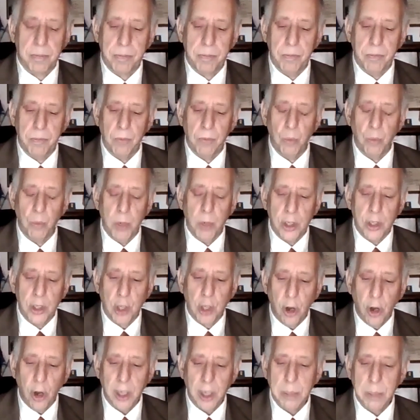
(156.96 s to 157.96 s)
We
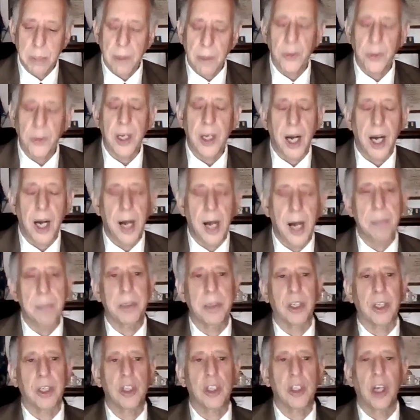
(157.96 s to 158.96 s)
talked about the
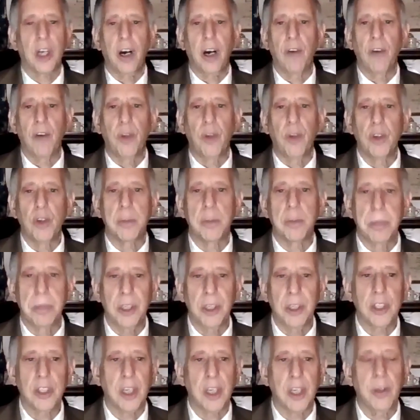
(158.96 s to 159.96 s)
optics of those
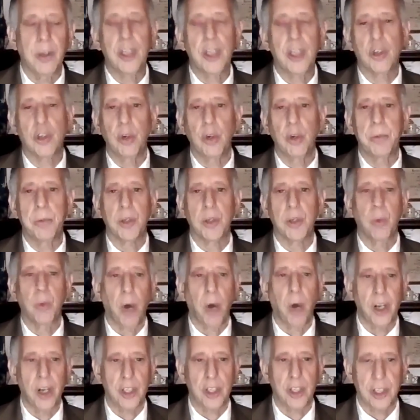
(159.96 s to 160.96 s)
military troops in
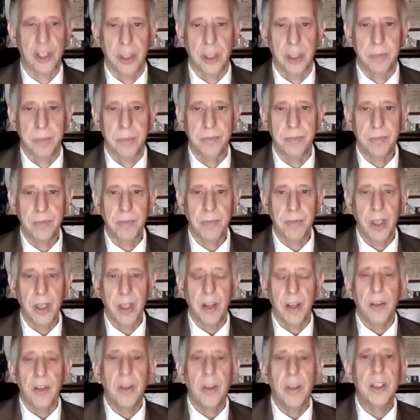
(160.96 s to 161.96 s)
Washington.
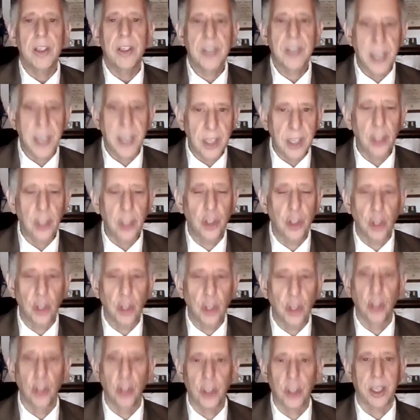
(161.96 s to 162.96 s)
Take a good
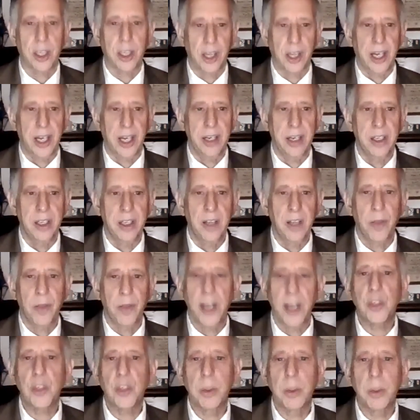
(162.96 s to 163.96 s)
look at that.
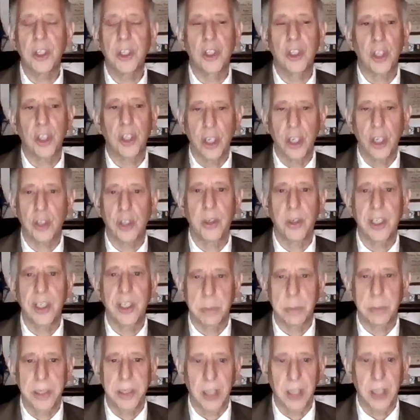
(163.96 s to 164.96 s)
That's what this country is
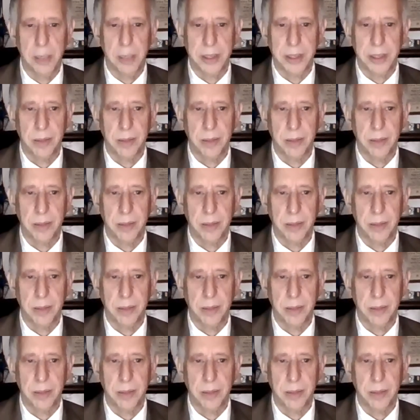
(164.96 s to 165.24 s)
becoming.